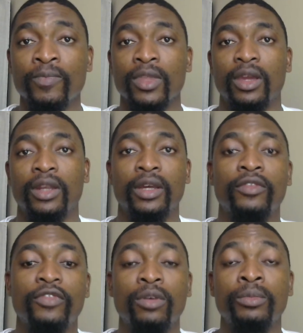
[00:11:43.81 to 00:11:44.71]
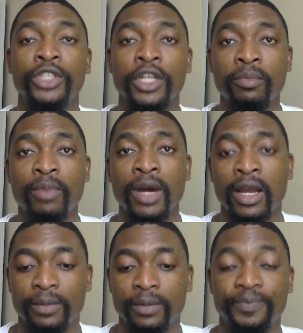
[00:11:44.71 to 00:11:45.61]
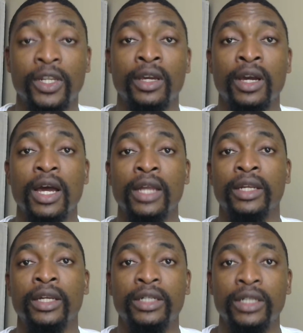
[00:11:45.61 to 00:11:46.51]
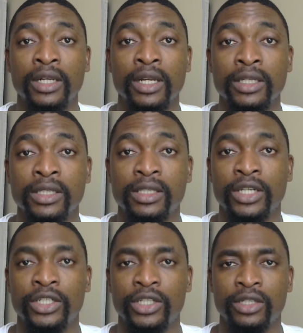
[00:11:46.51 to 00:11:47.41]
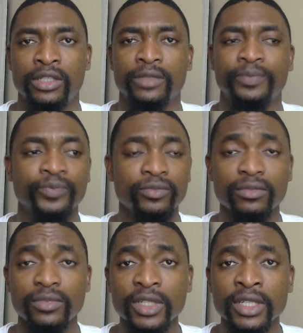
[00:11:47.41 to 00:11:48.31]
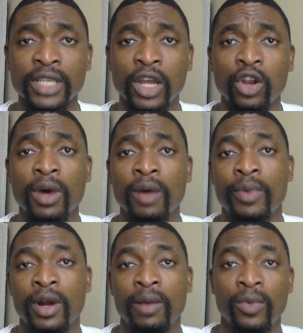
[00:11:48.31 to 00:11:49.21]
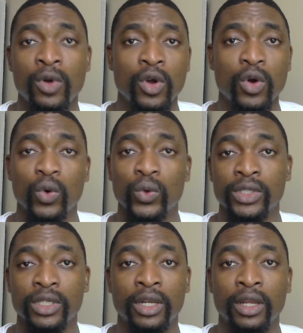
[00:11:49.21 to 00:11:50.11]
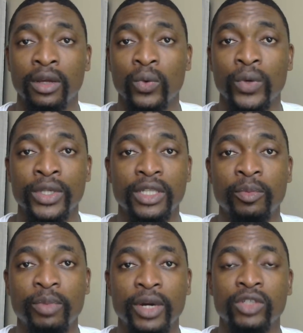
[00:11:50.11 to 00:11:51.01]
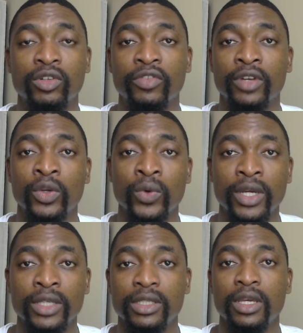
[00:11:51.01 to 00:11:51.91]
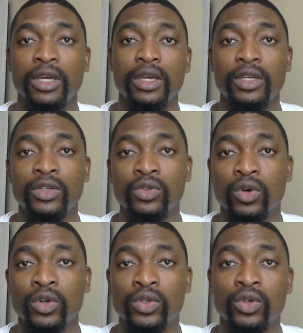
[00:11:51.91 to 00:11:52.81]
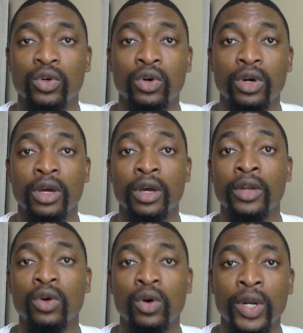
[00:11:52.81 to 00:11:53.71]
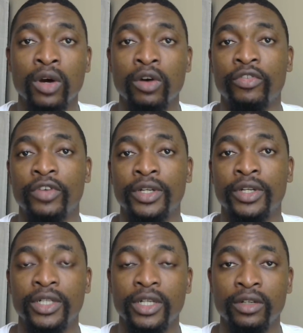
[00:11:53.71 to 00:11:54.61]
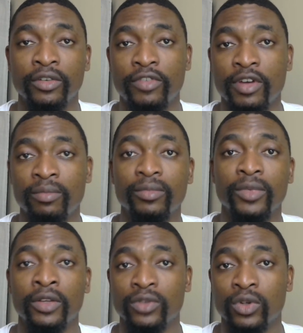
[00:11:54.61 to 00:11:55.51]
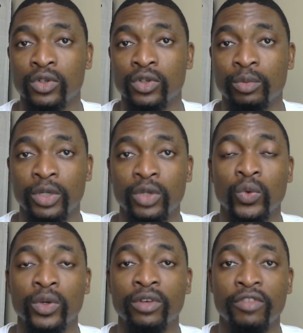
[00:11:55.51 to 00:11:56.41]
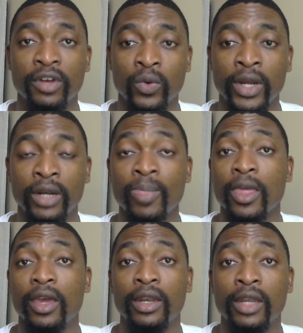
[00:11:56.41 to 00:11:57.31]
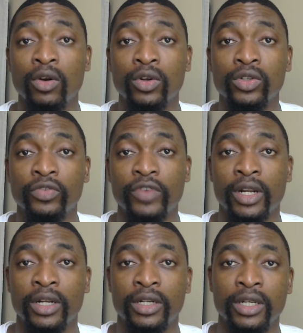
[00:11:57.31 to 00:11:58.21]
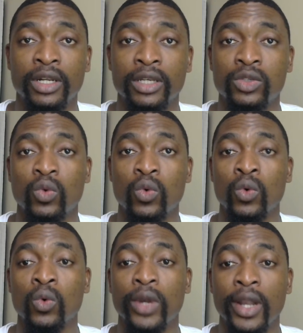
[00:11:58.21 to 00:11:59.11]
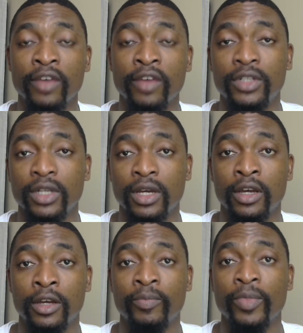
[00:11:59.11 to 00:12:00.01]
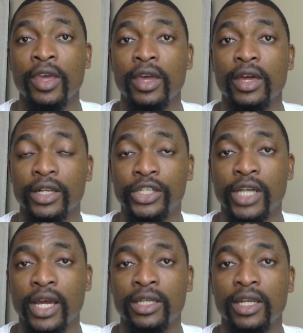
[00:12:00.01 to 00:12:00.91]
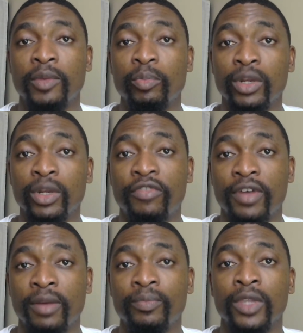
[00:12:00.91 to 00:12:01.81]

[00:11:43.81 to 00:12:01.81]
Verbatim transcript: And then from Jerry Parker, there are other traders such as Salem Abraham, who's in the western part of the U S. He's also uh, an owner of a trading firm. They've also been doing very well. And there are a lot of other traders who left uh, Richard and Bill firm.